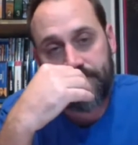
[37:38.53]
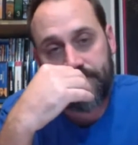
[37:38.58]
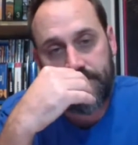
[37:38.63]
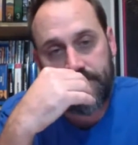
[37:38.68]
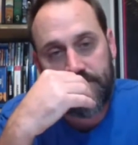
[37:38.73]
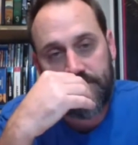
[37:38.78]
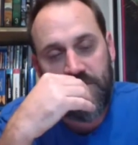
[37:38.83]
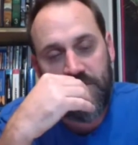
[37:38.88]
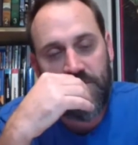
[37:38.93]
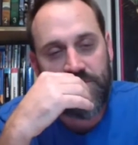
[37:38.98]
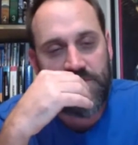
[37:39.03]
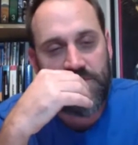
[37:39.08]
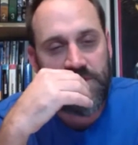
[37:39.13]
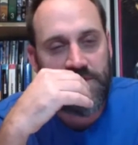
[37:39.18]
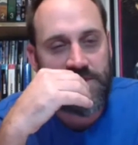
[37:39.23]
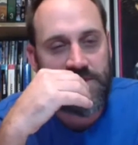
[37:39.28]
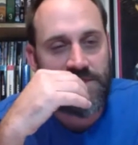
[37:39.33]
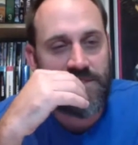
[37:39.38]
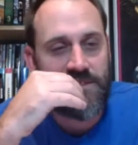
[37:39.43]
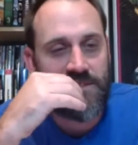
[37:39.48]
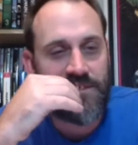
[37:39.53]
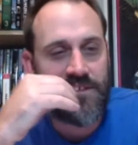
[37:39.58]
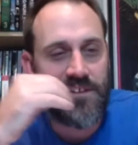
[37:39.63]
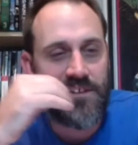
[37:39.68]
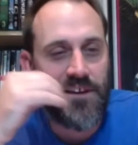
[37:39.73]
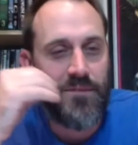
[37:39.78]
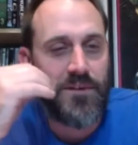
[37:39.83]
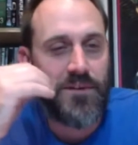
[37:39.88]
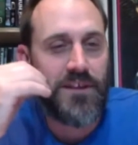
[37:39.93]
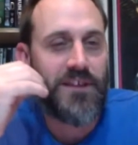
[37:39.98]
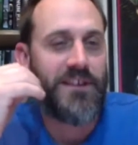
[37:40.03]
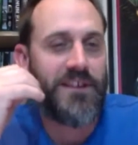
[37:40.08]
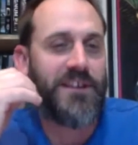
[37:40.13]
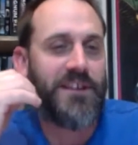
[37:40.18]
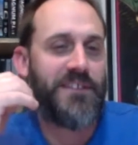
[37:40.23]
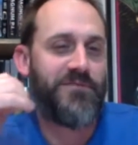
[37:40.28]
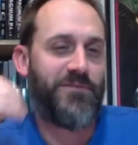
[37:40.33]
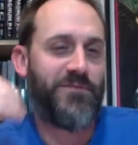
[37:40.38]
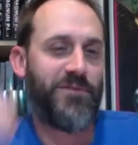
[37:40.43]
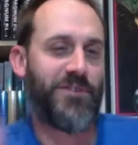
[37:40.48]
Oh, geez. Comic Head
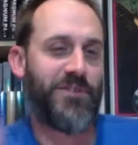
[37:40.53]
84.